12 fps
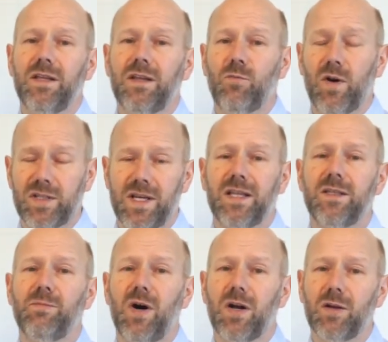that what's at the
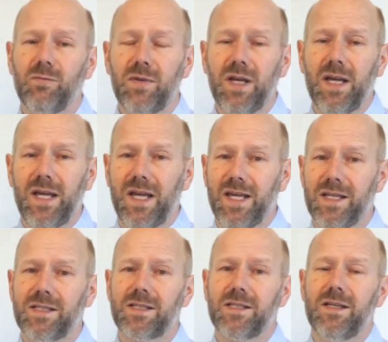bottom
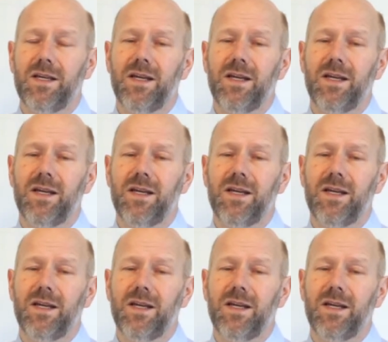is